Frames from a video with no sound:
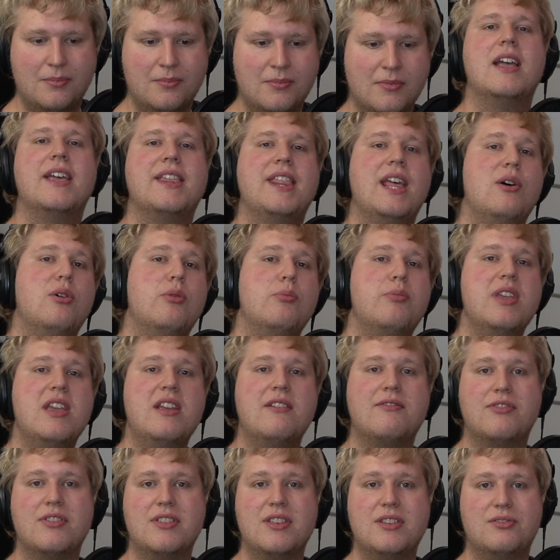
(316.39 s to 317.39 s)
And that will be
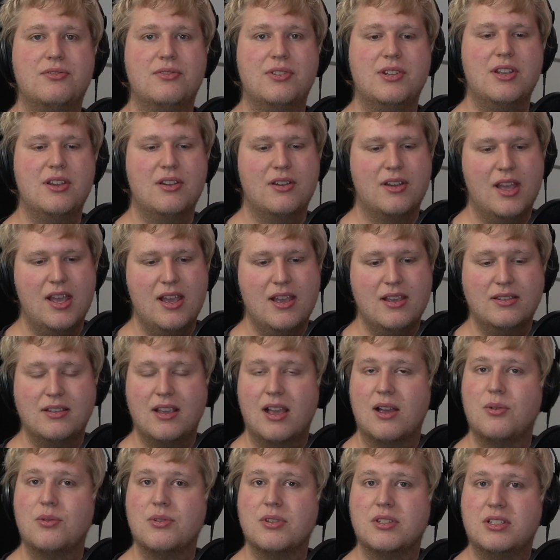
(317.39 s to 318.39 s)
it for this video, guys.
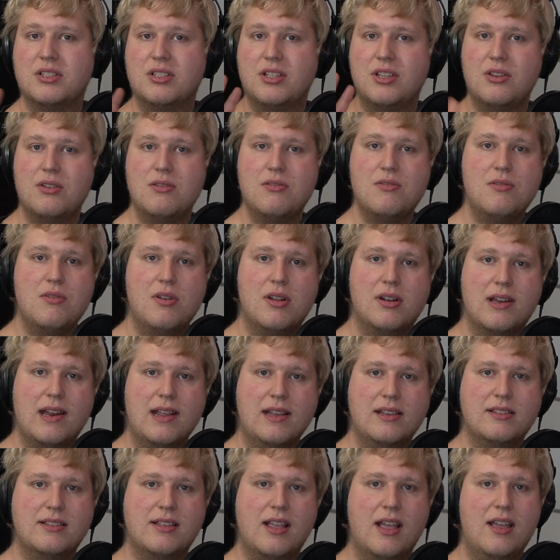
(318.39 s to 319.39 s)
I will see you
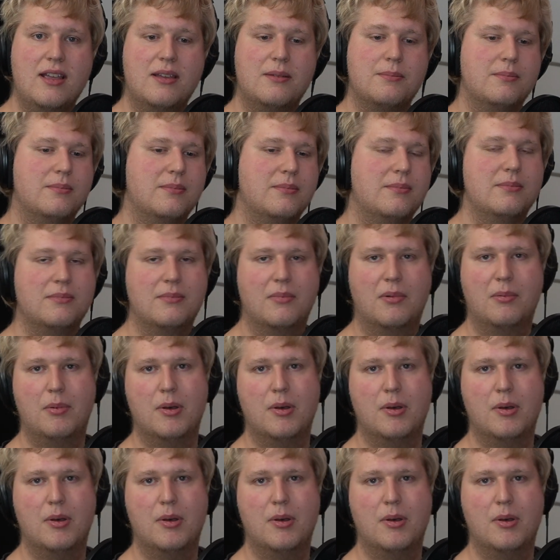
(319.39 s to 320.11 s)
next time.